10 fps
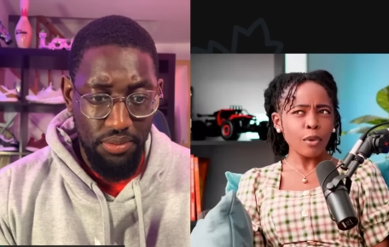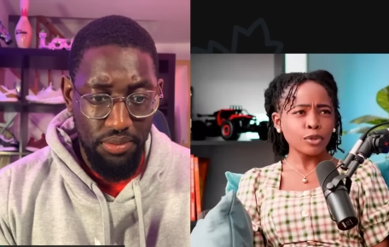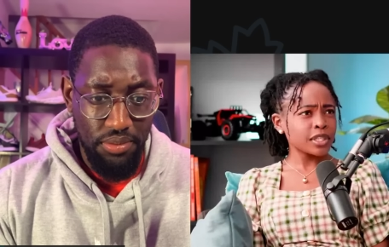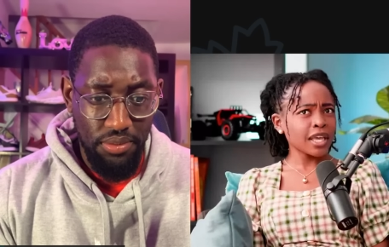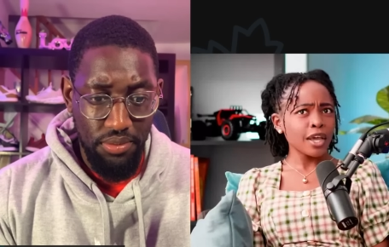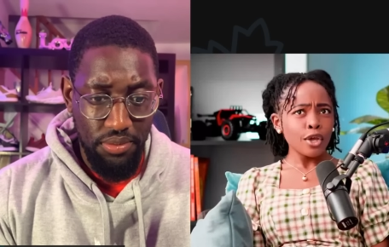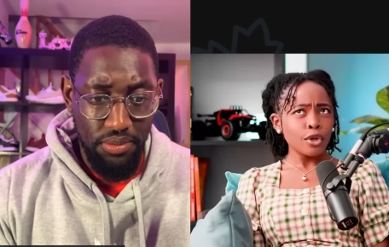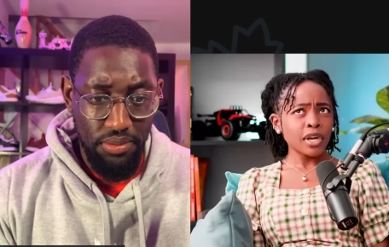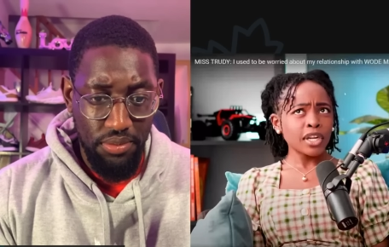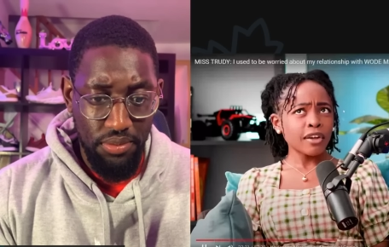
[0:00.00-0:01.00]
Speaker 1: Why would you say
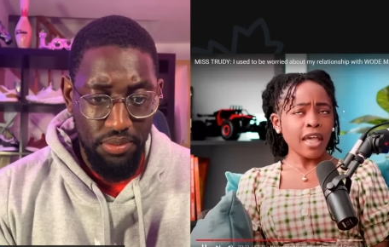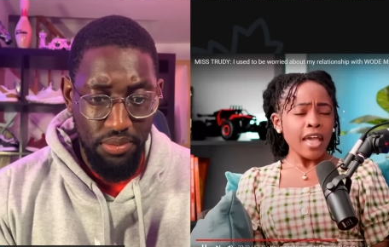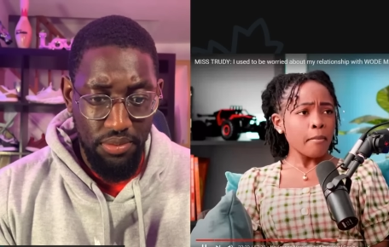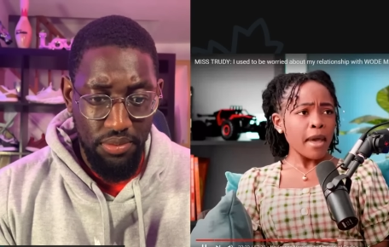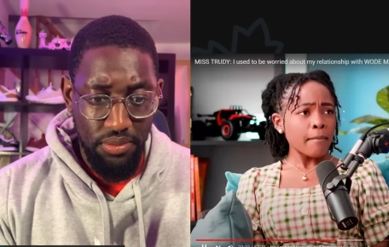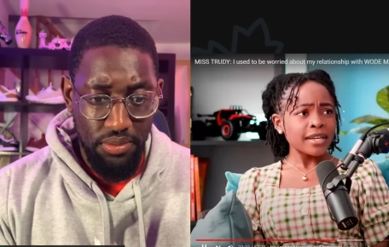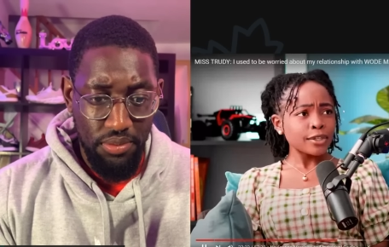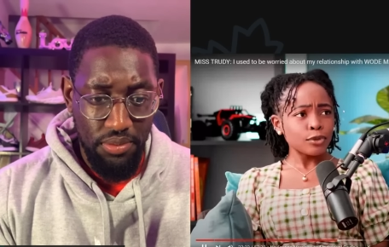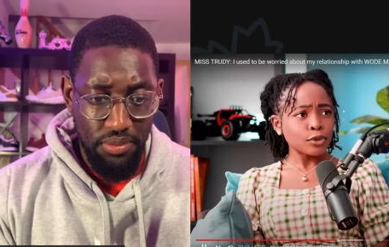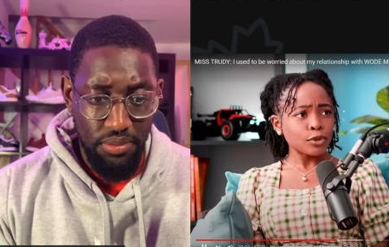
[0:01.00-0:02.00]
you don't want to travel? Am I a
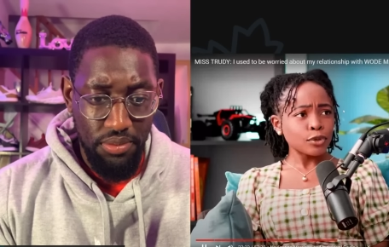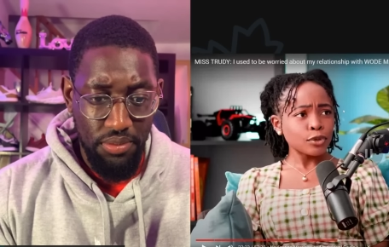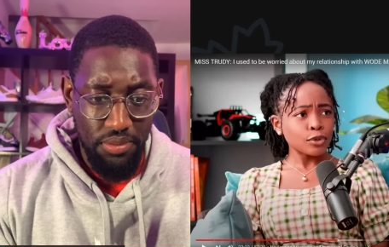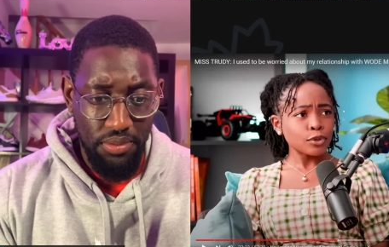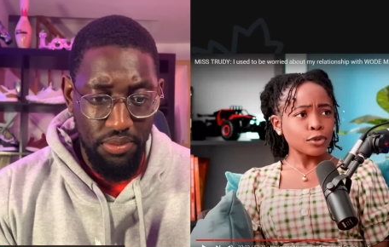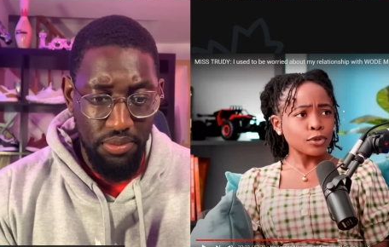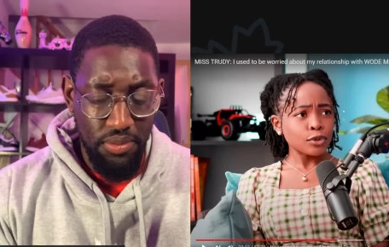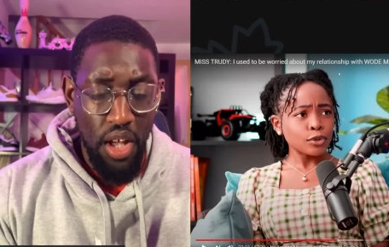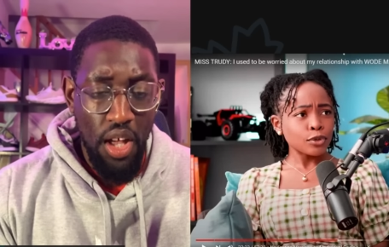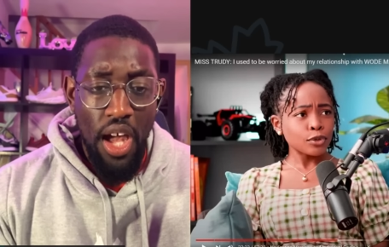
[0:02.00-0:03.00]
burden to you?
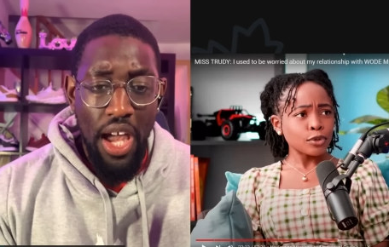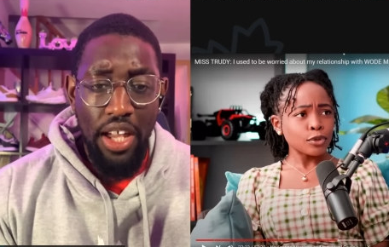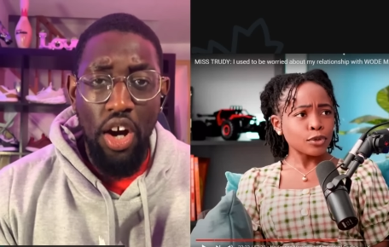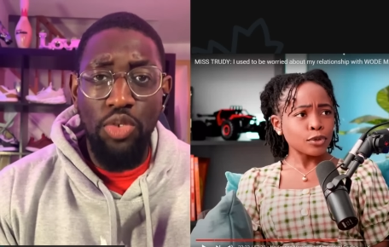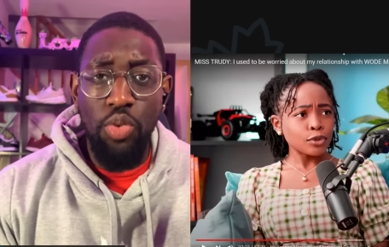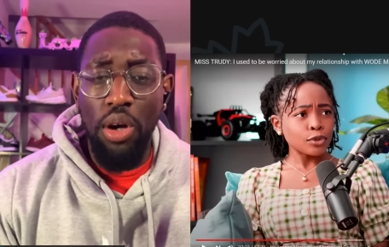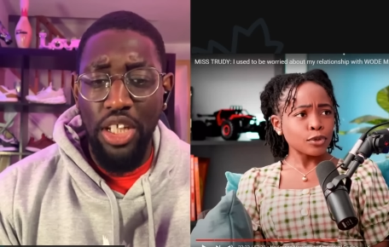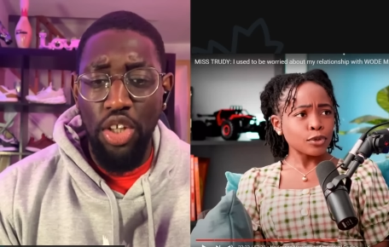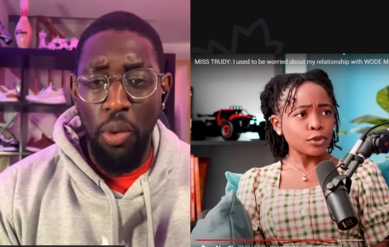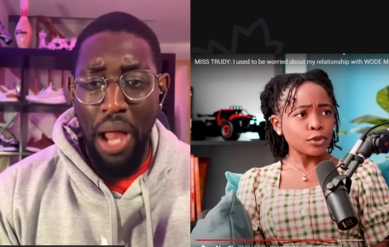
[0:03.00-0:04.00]
Speaker 2: Hey guys, welcome
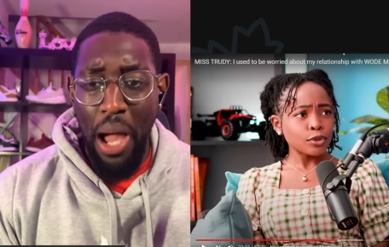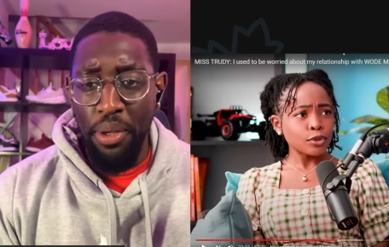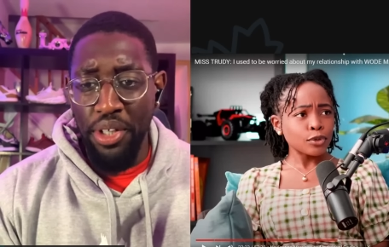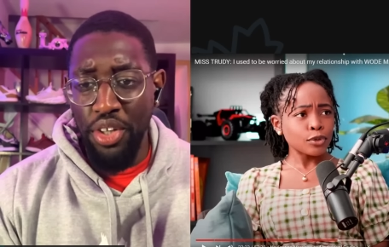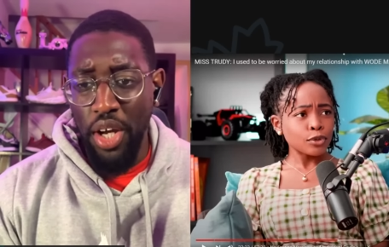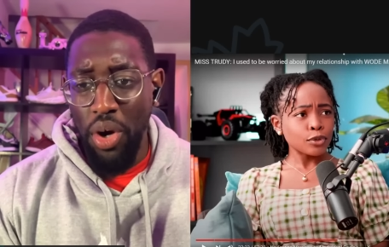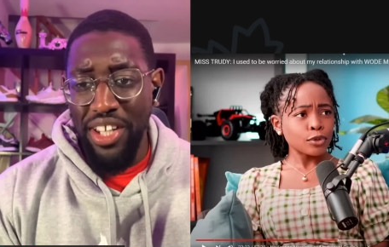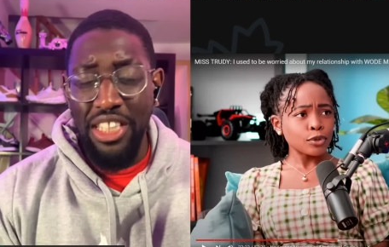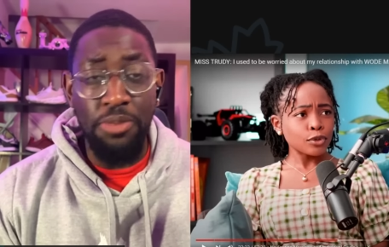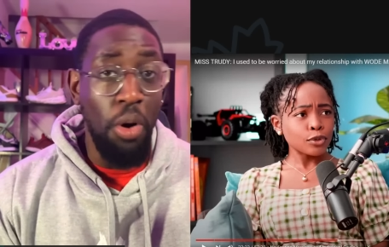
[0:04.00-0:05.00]
to Little Black Book 91.
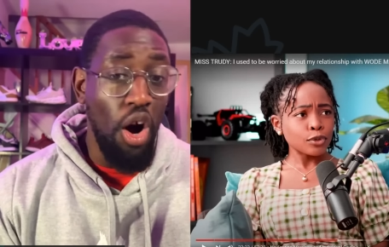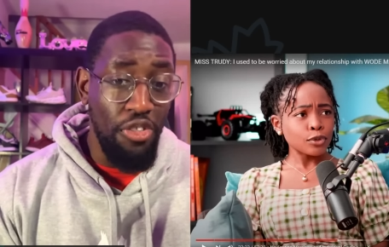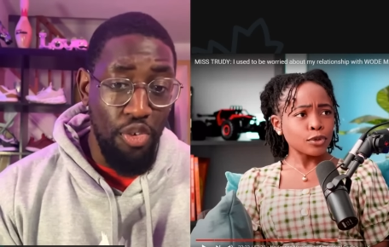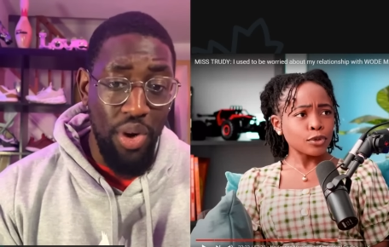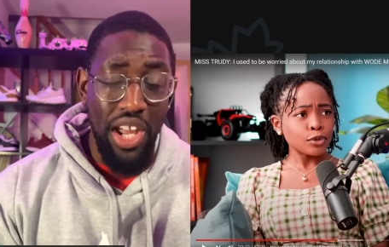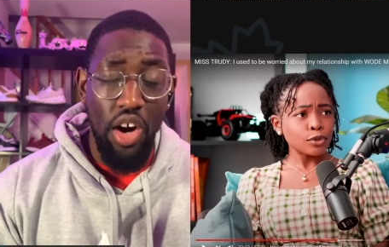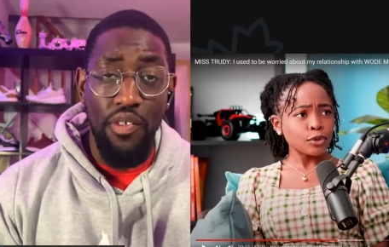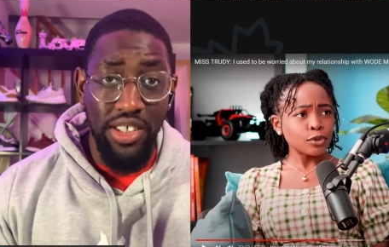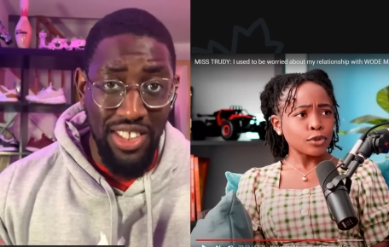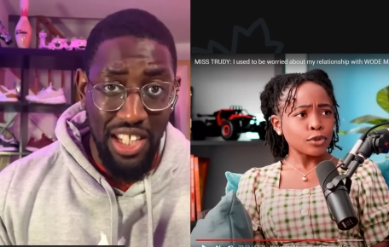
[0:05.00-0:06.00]
This is part three of
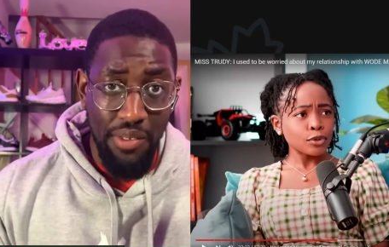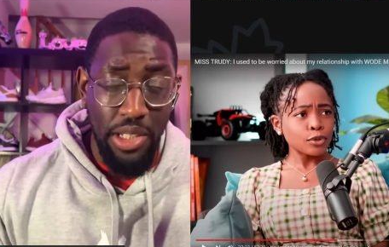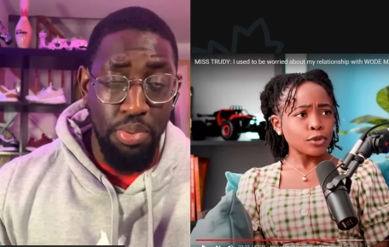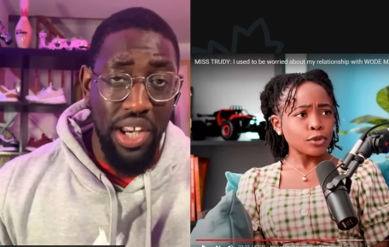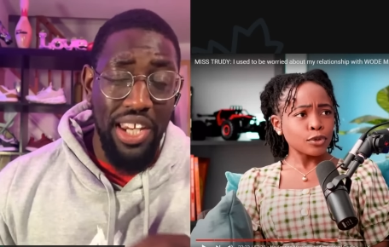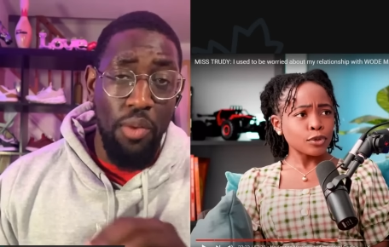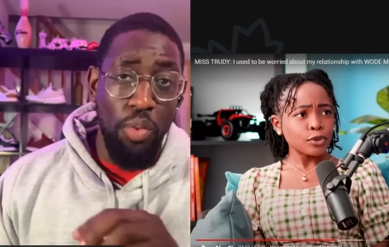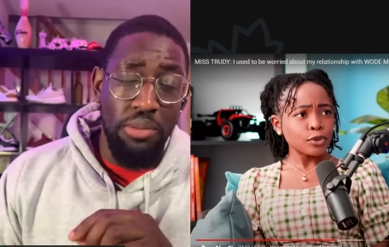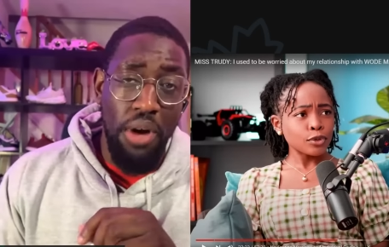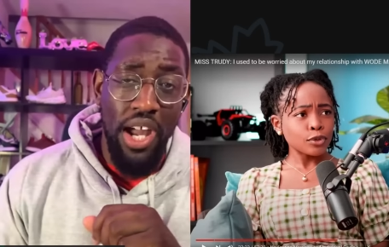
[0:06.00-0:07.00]
our series breaking down
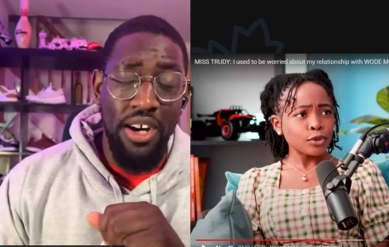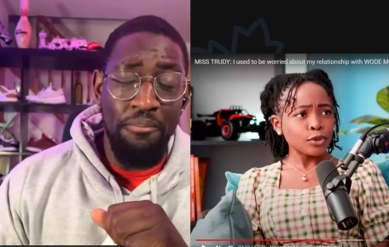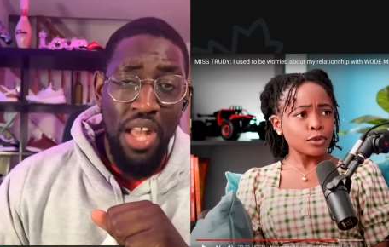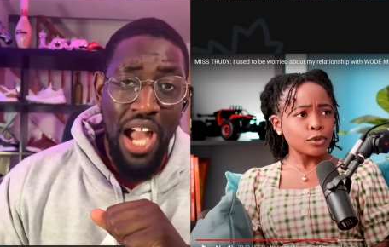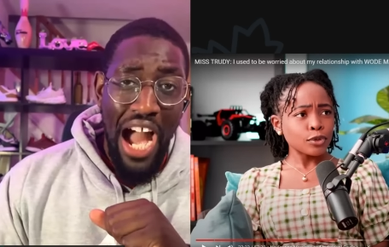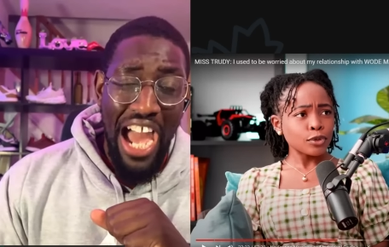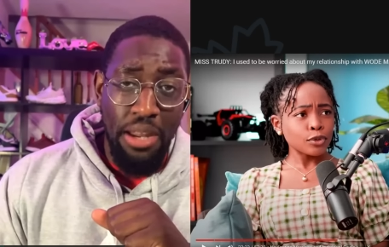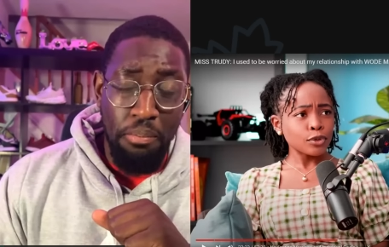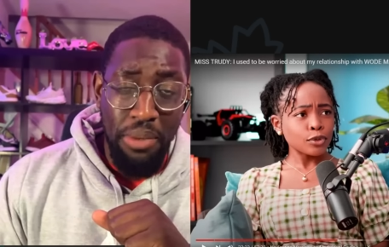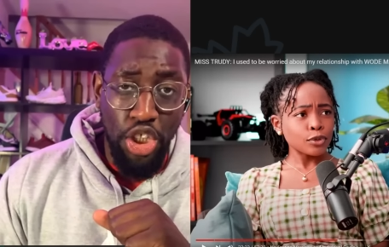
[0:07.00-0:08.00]
Maya
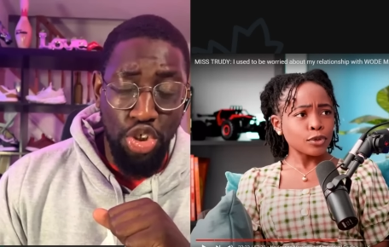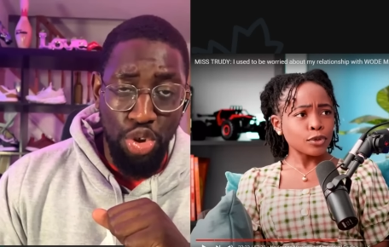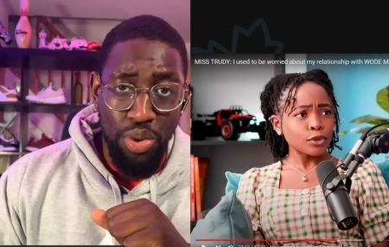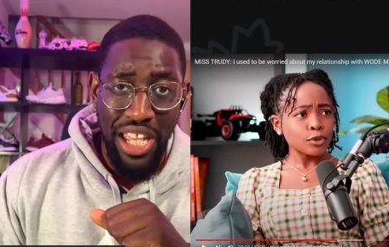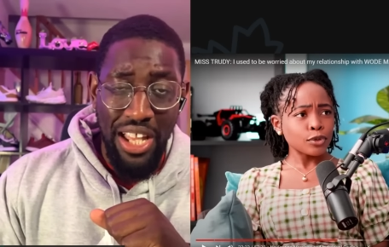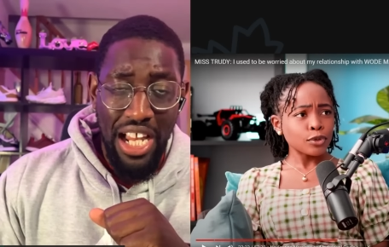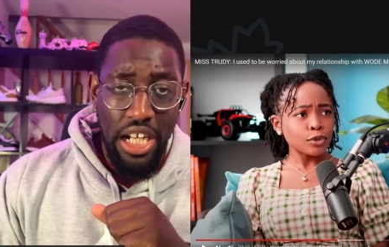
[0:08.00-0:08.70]
and Miss Trudy.